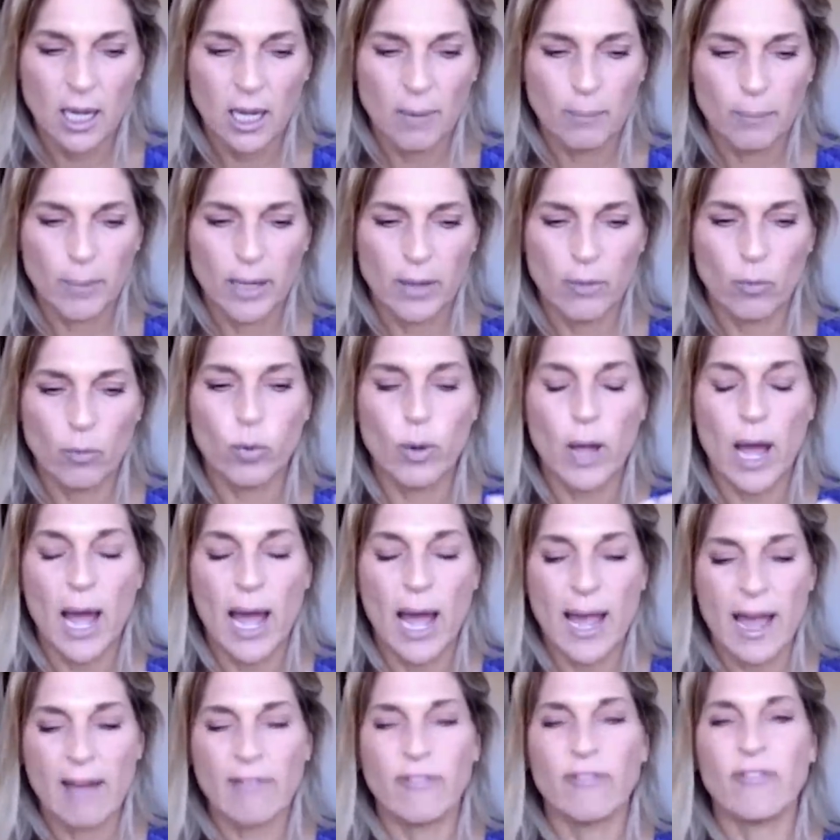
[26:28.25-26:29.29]
Mm-hmm. But
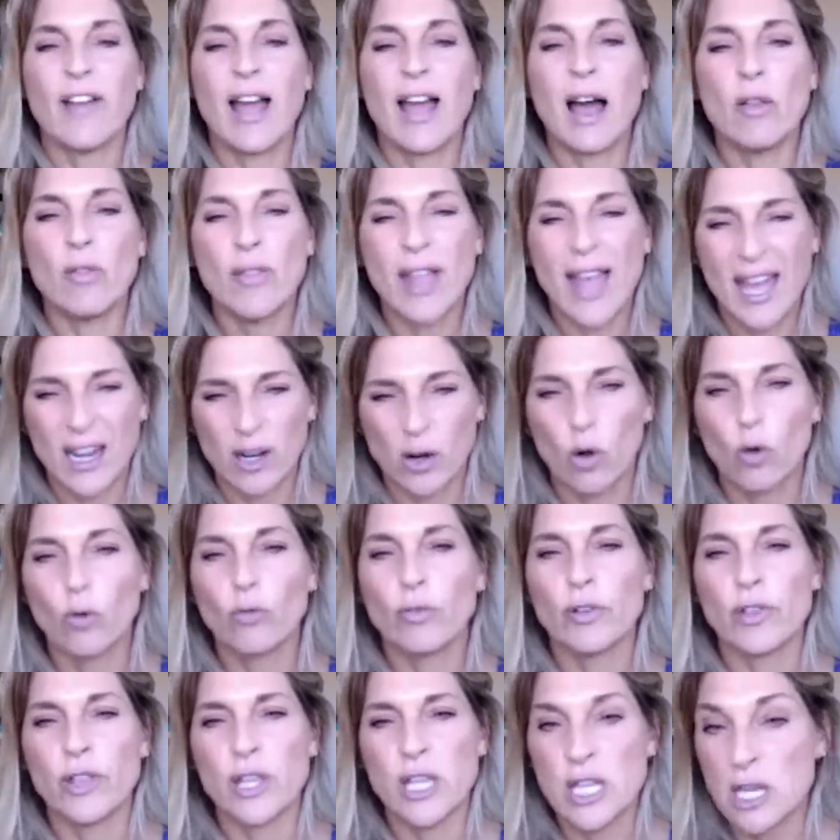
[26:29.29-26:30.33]
I have found that
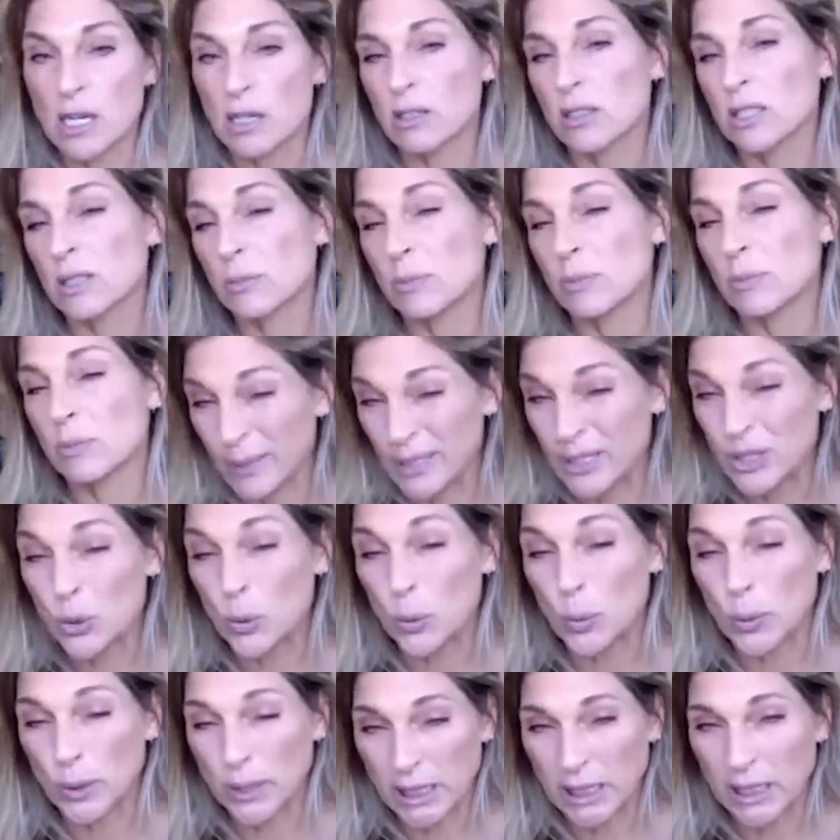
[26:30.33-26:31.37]
over the years, probably
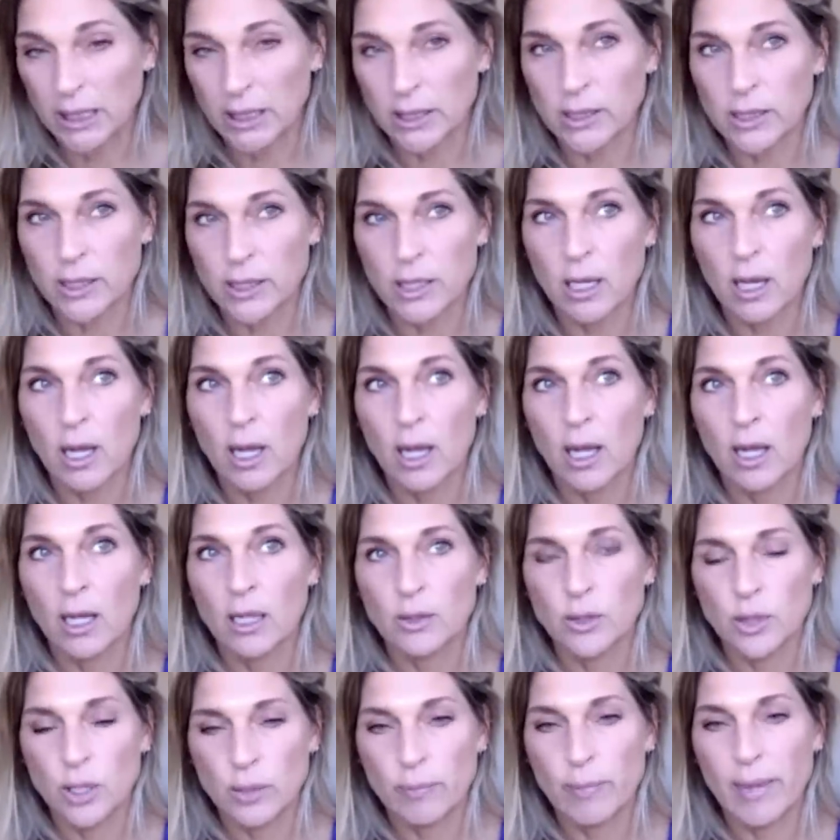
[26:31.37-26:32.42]
20 years,
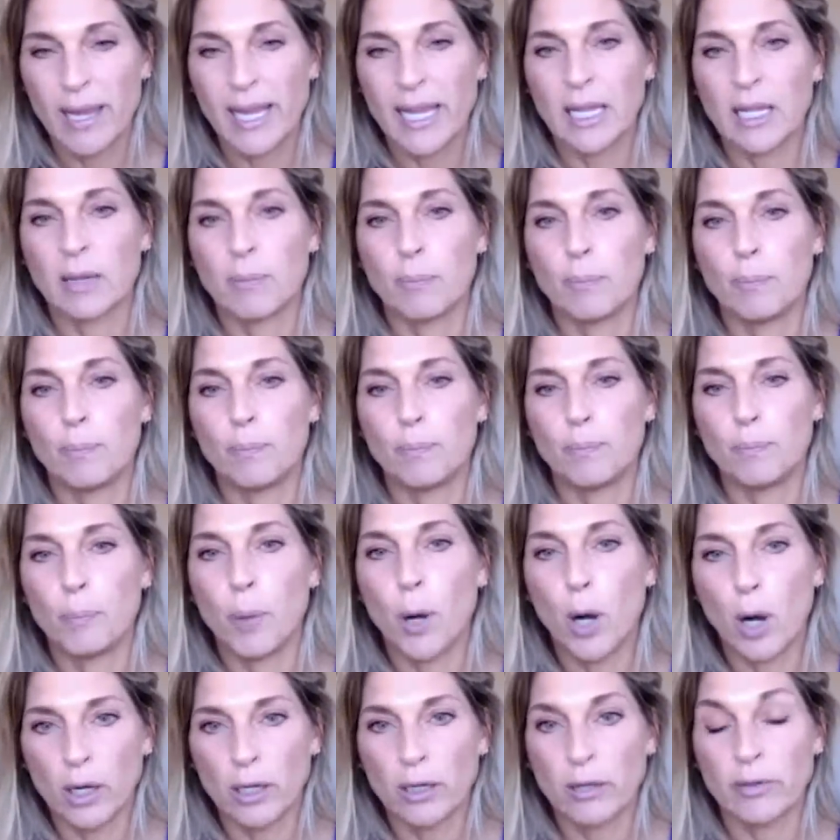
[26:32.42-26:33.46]
to make
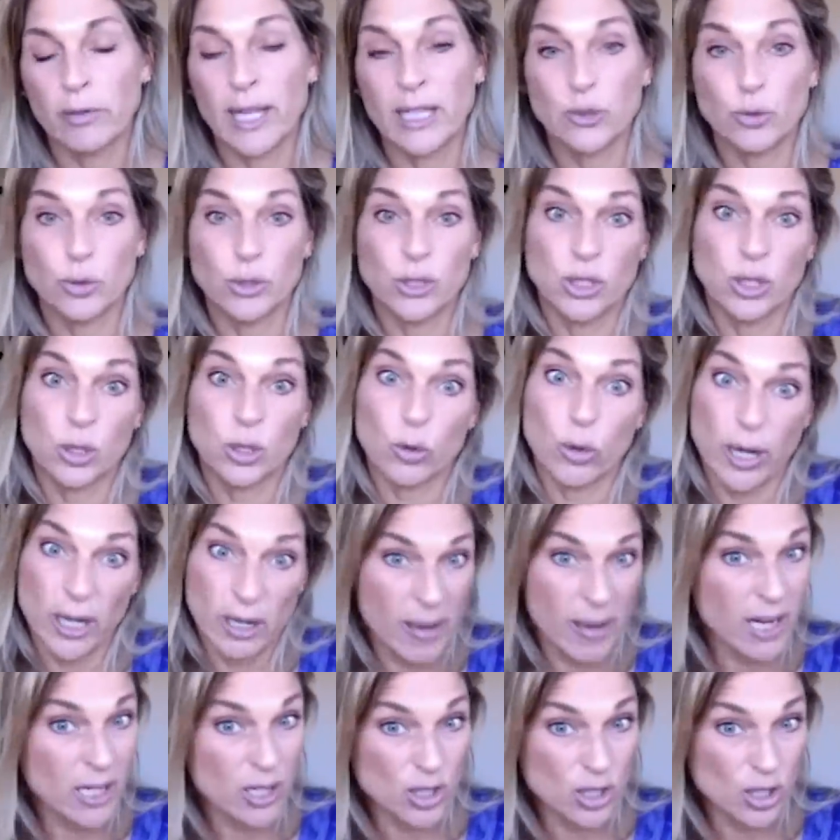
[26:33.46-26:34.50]
part of that's what's so great
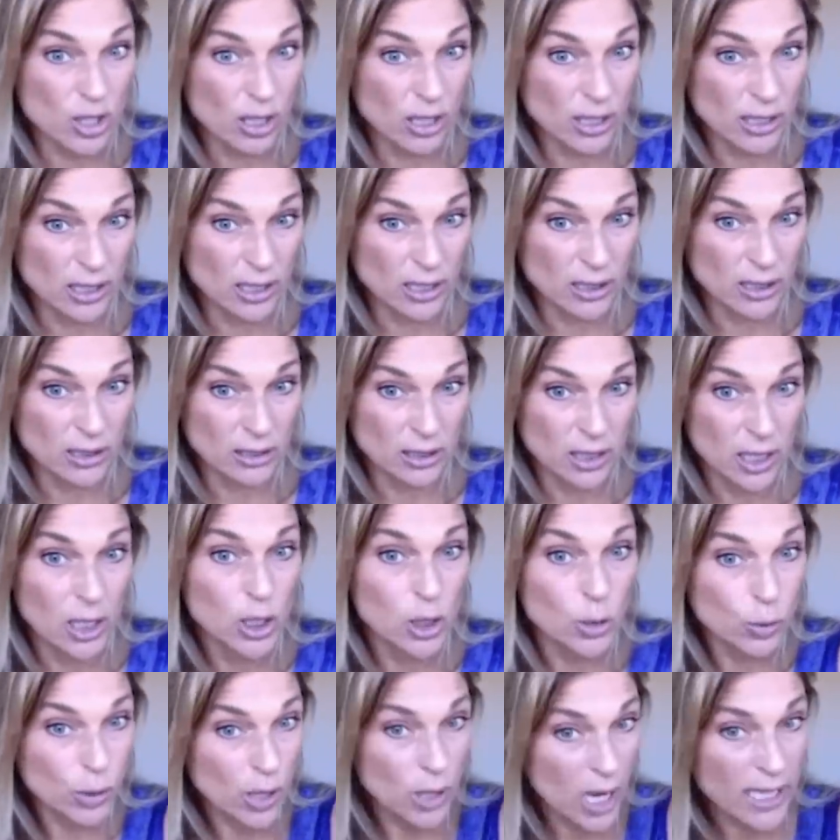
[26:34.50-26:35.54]
about a sauna
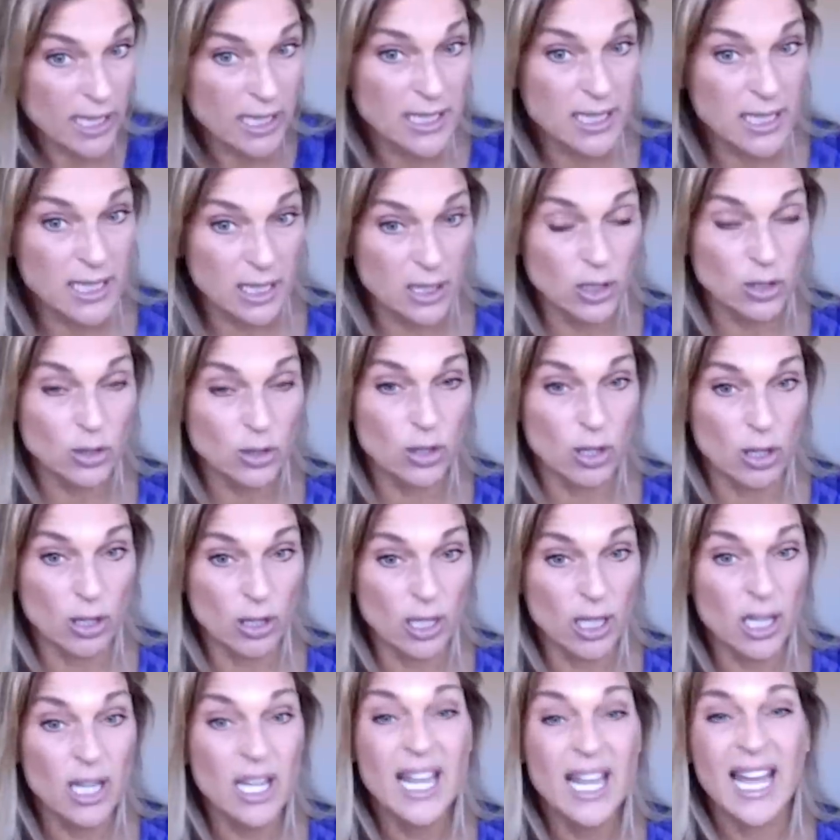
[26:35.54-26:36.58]
you and I could sit in a
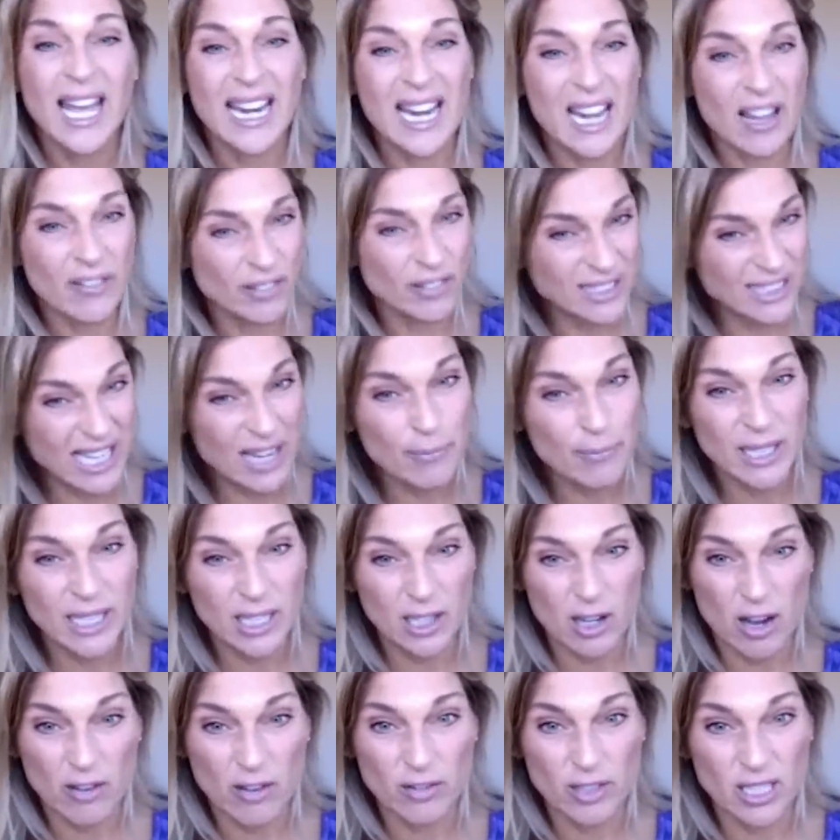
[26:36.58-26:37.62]
sauna and have a 10
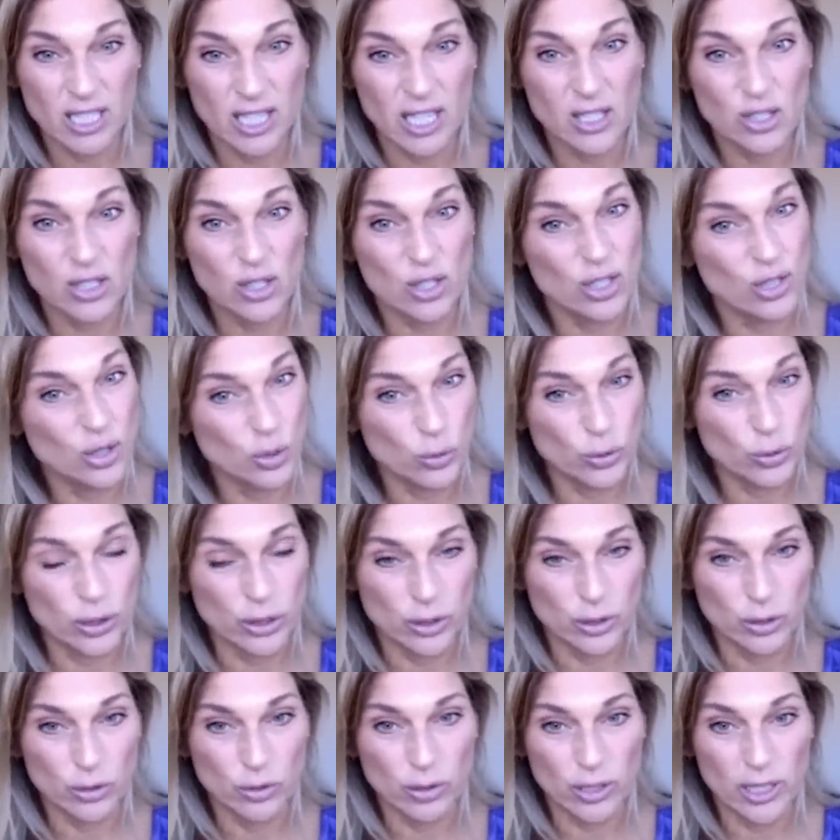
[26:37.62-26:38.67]
minute conversation in
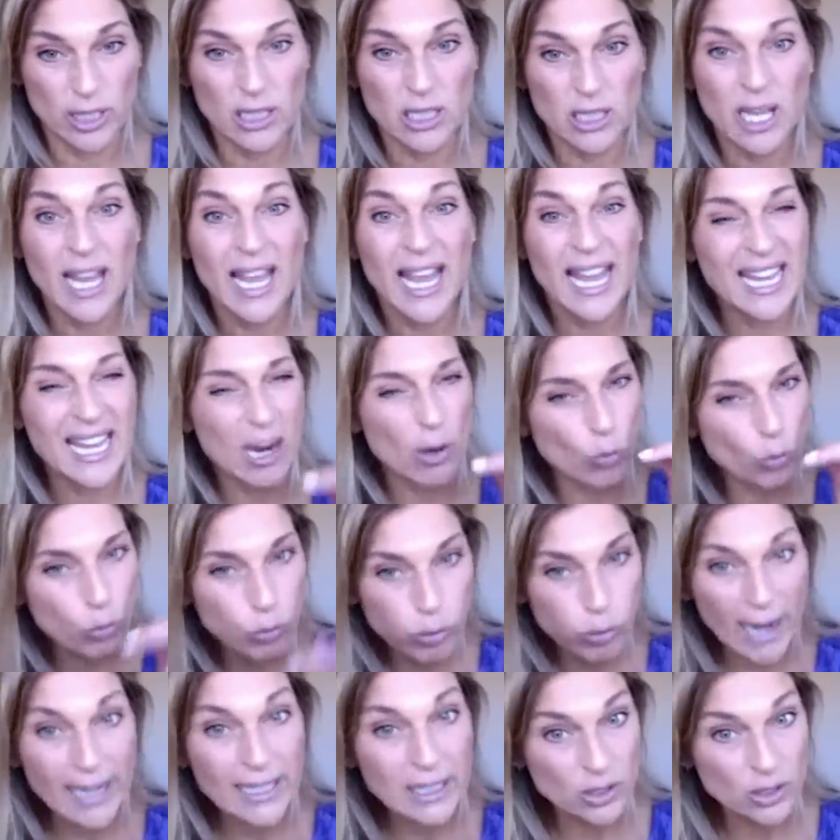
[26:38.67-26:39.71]
200 degrees and get
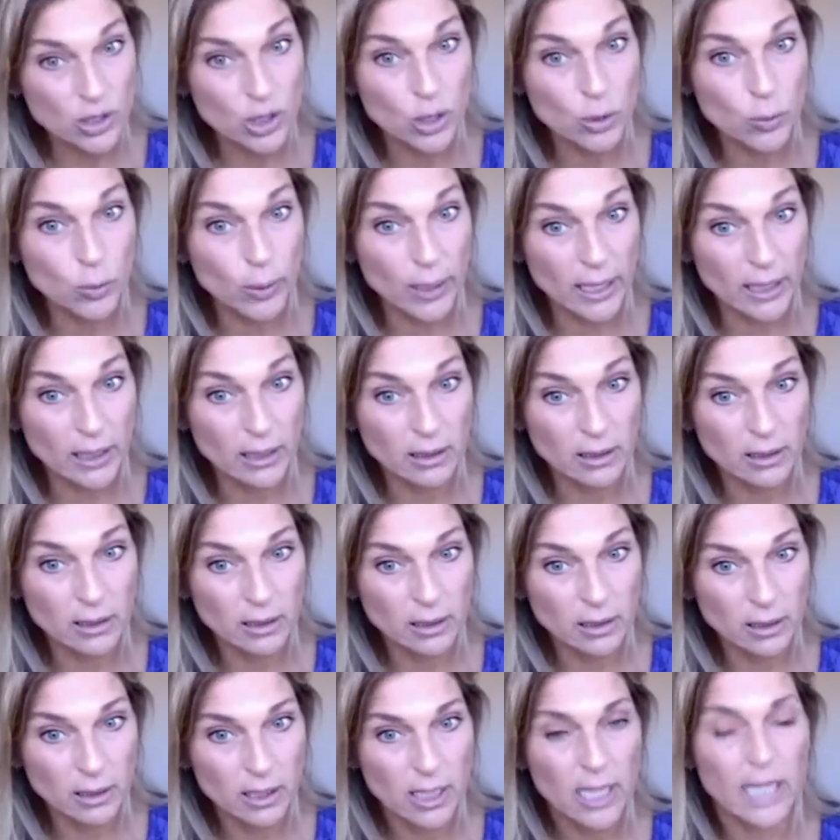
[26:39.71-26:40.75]
right to it.
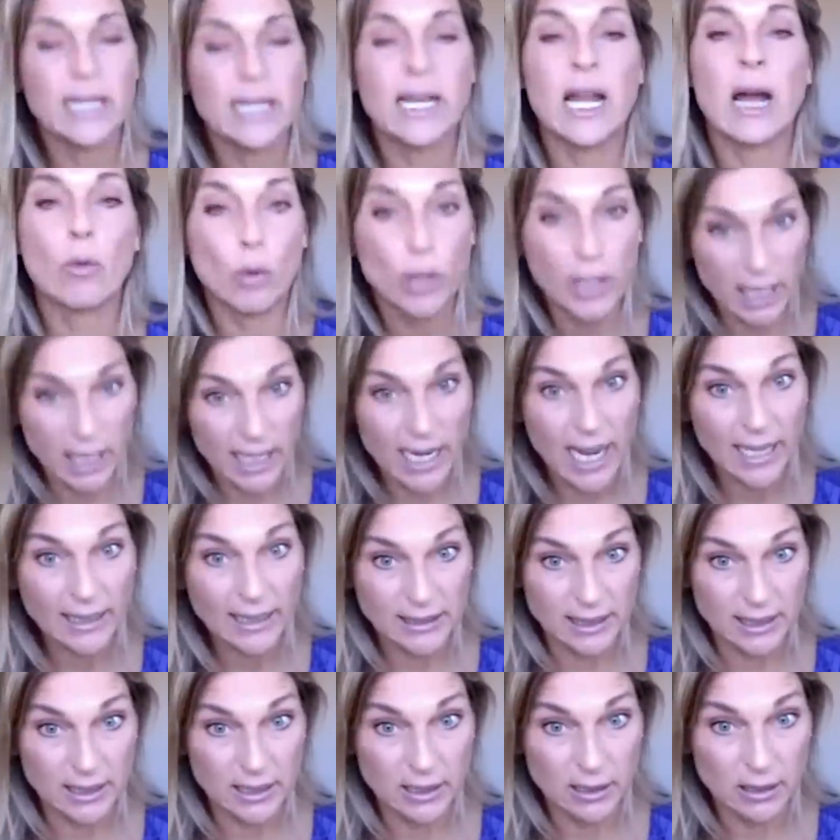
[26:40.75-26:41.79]
Yeah. And now we're
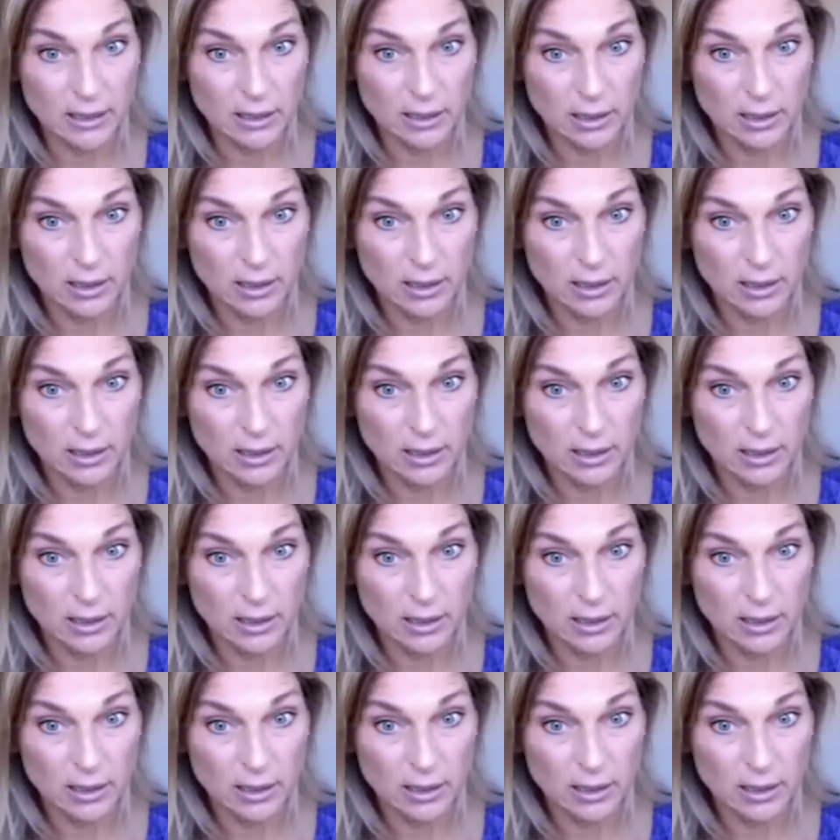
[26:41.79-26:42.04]
connected.